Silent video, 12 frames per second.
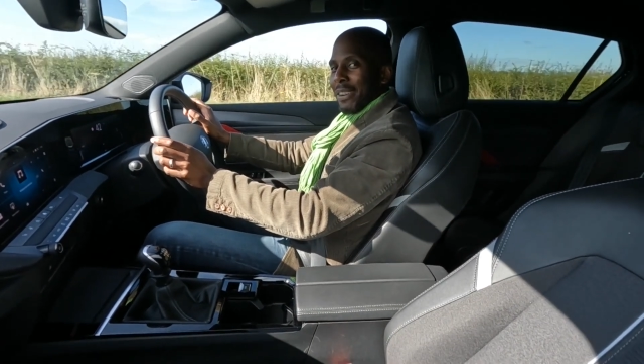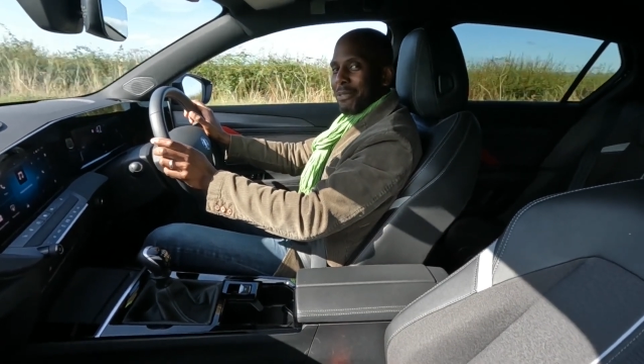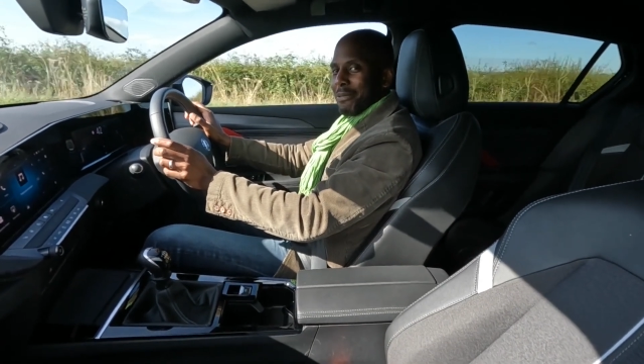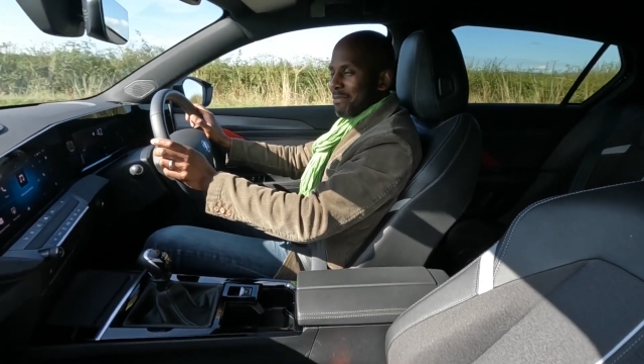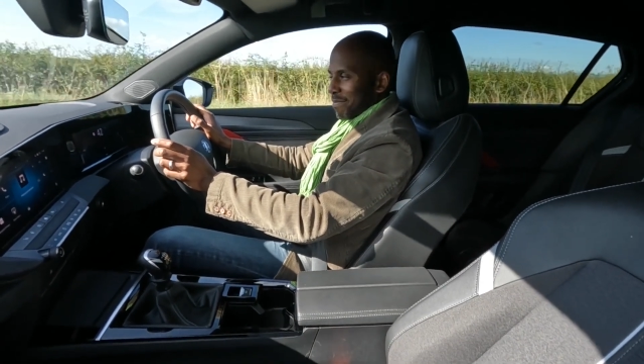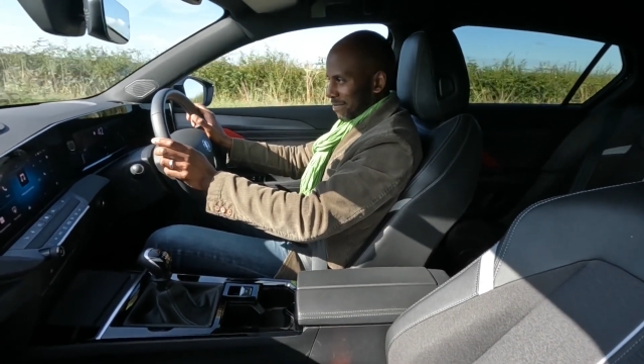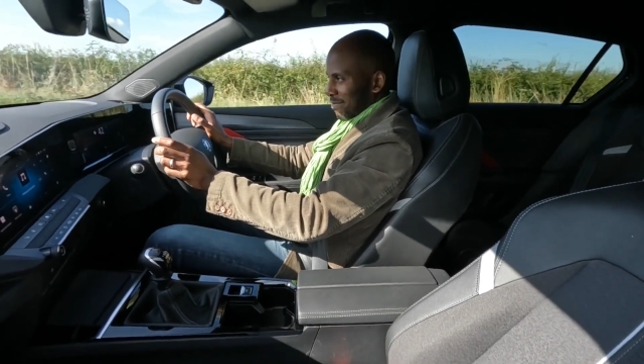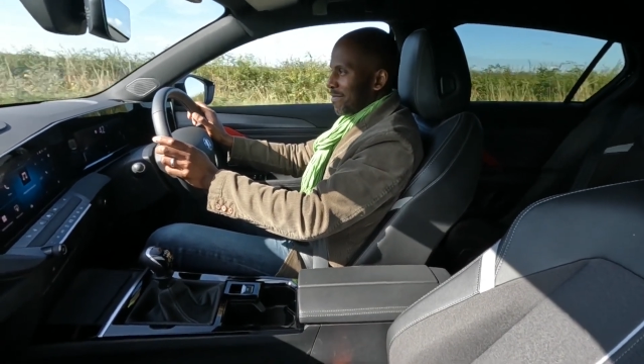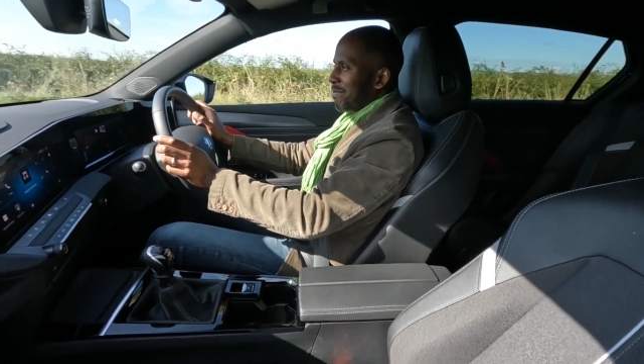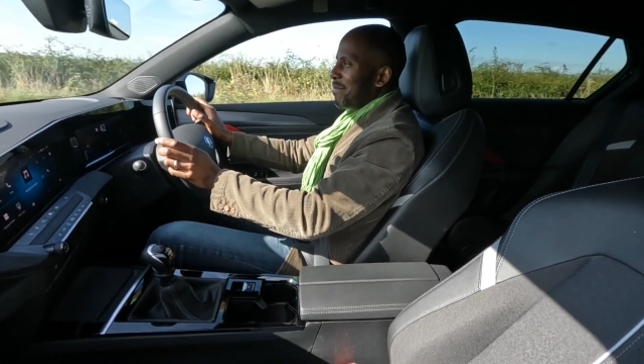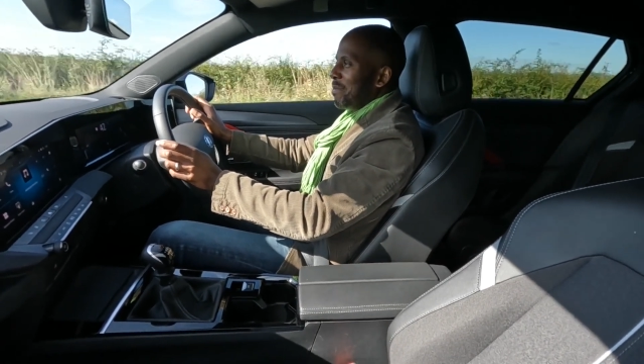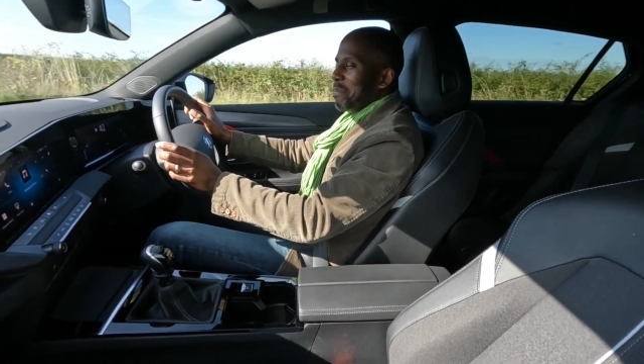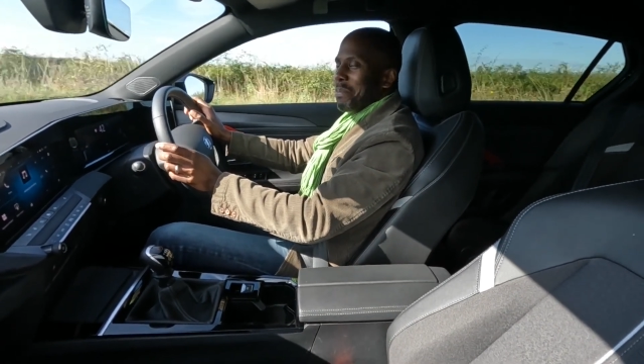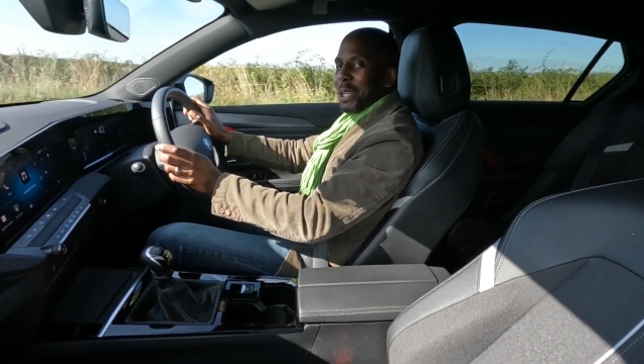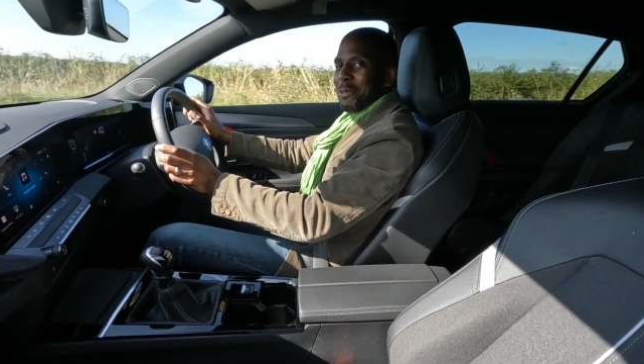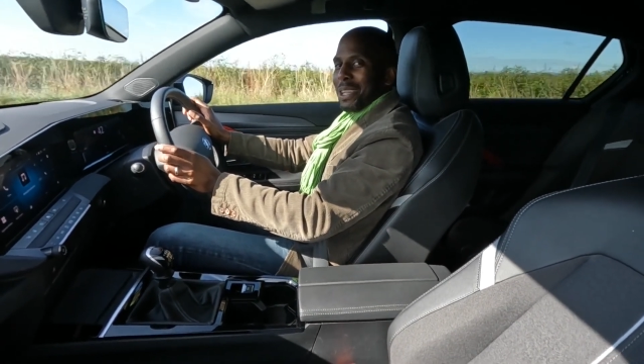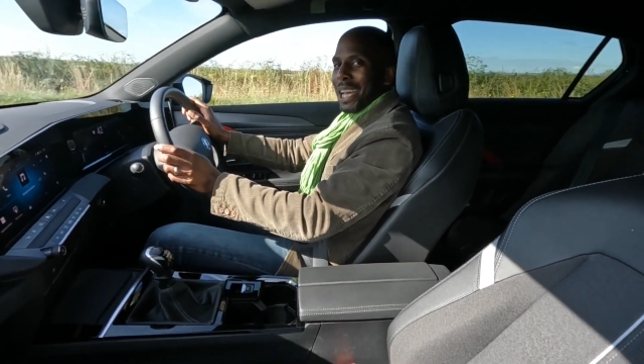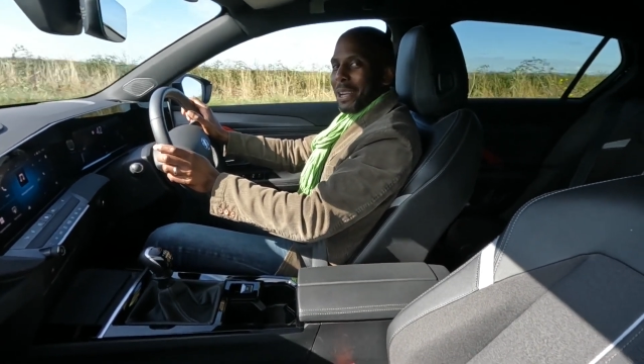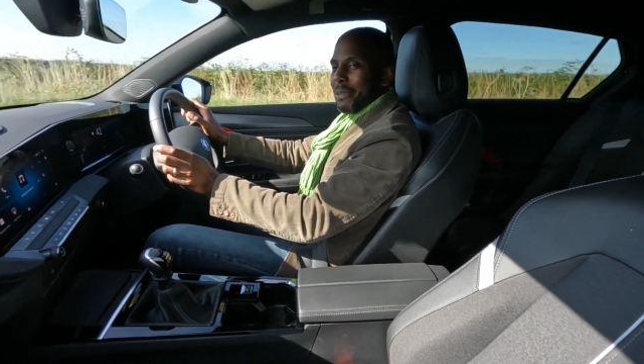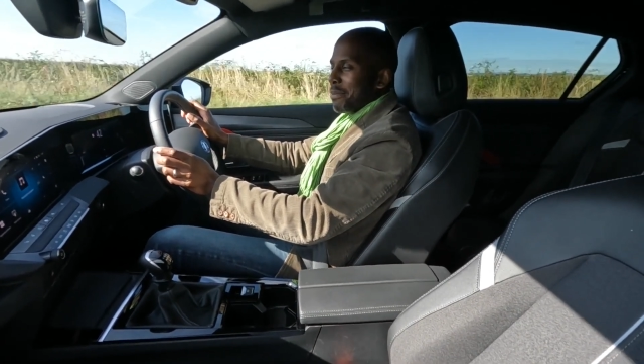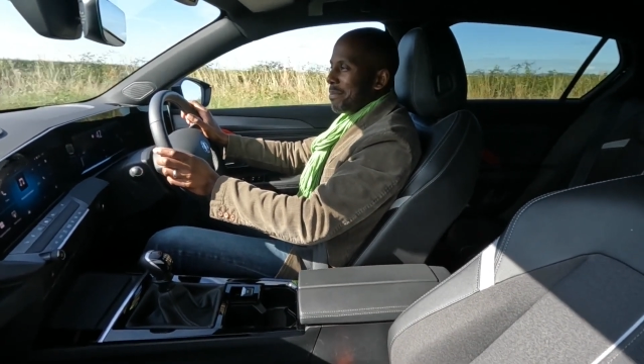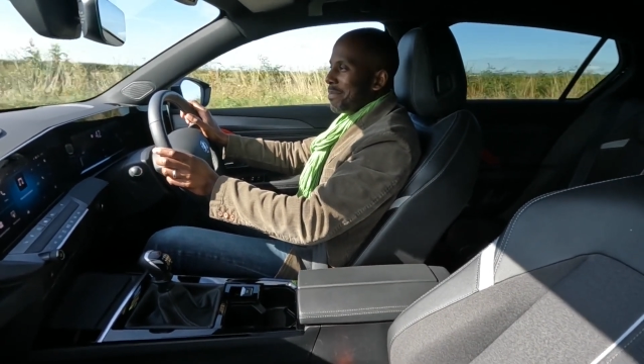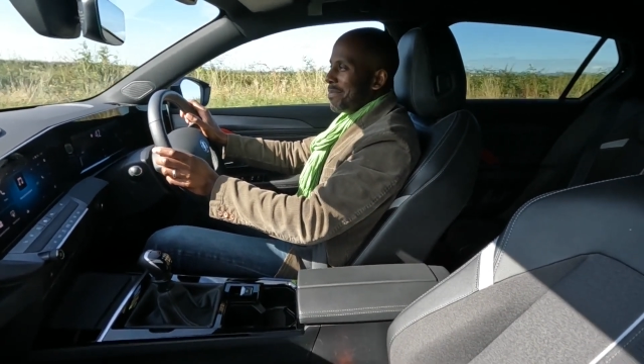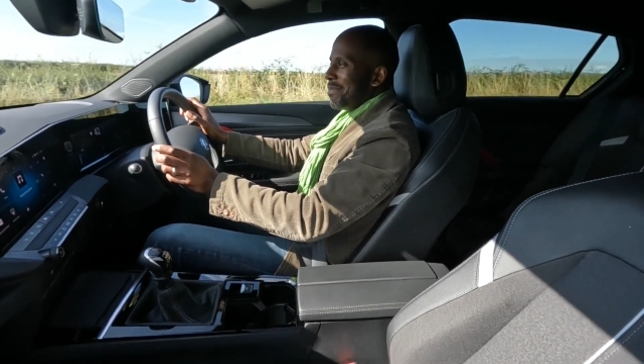Bye for now.
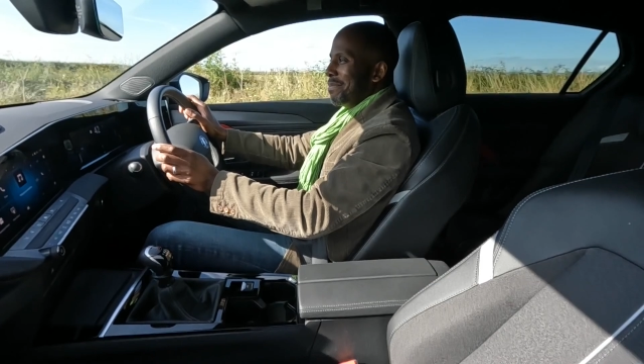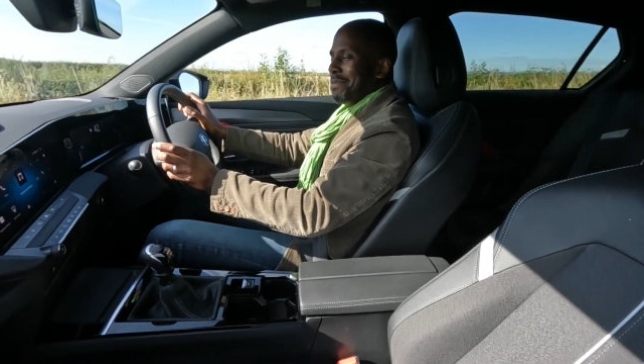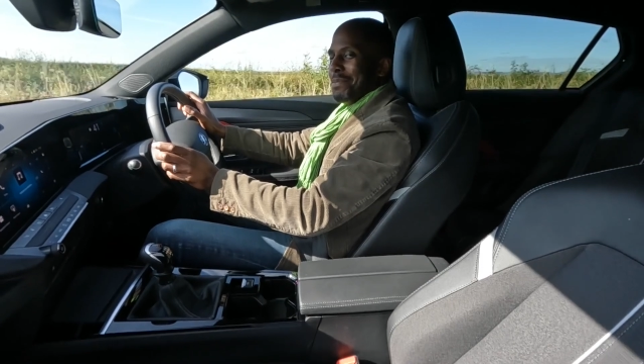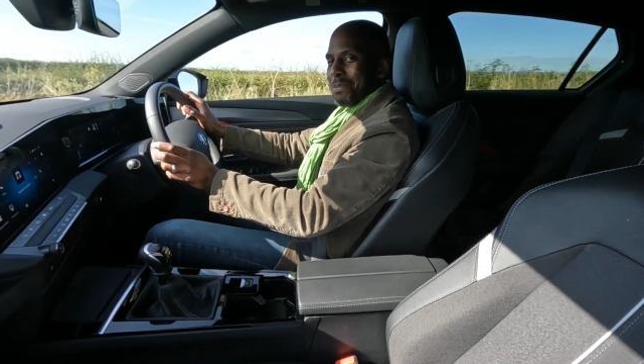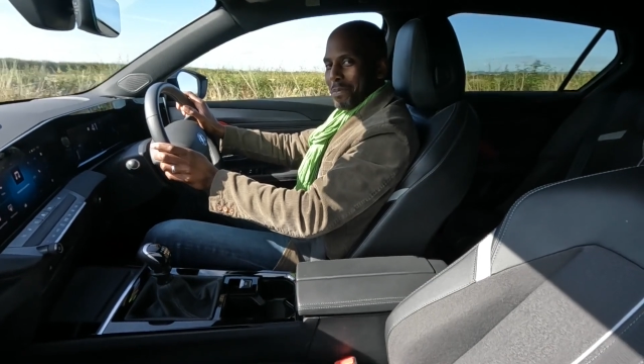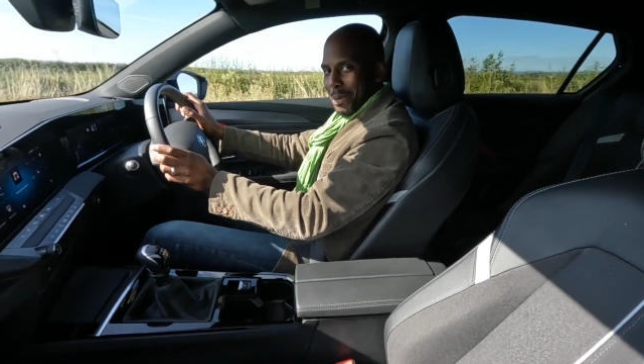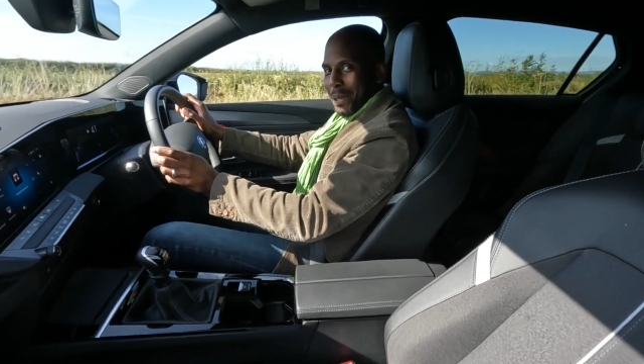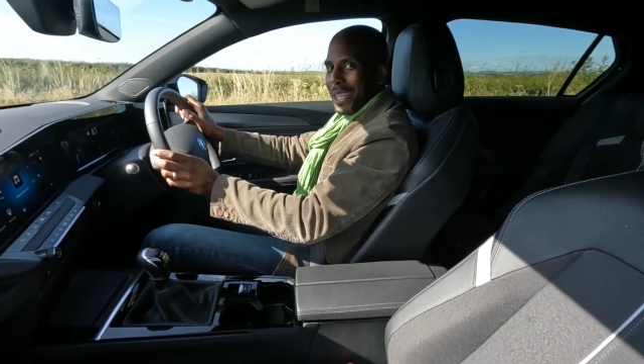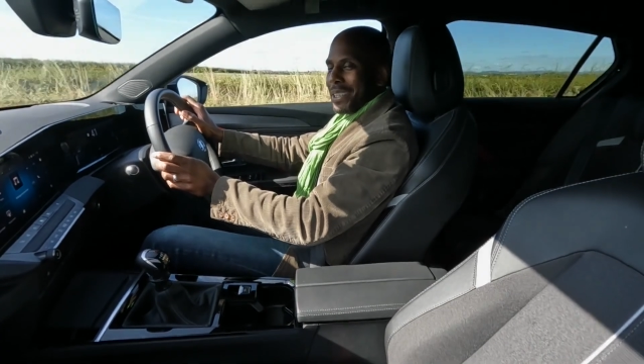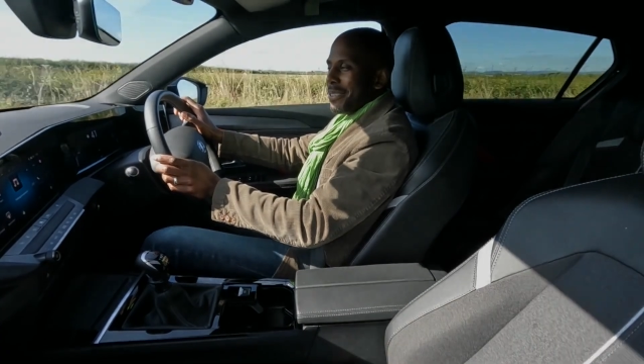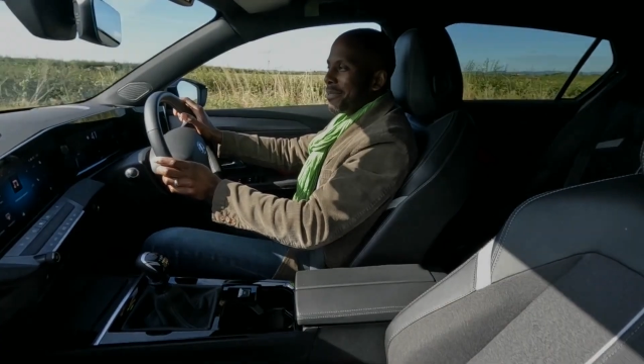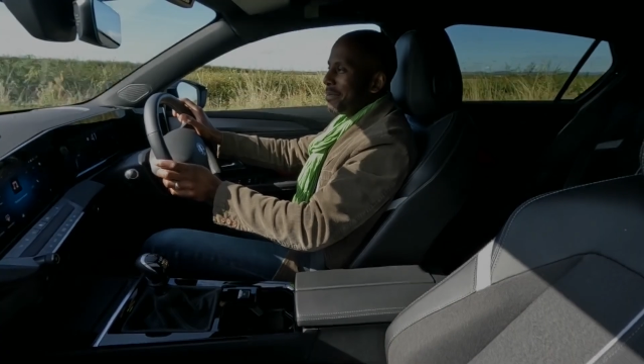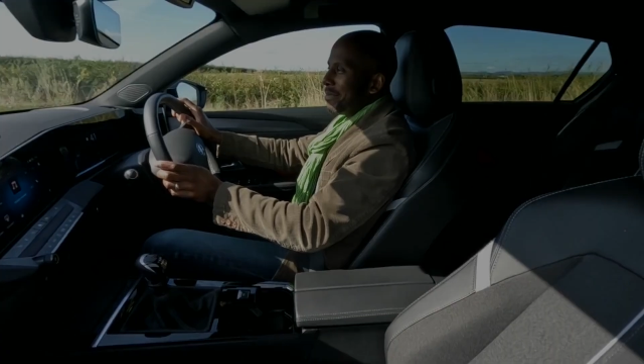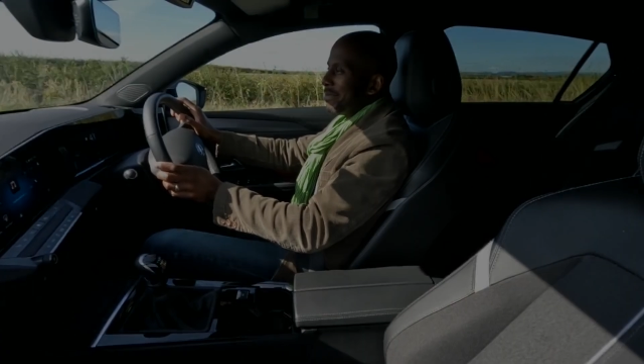Bye bye.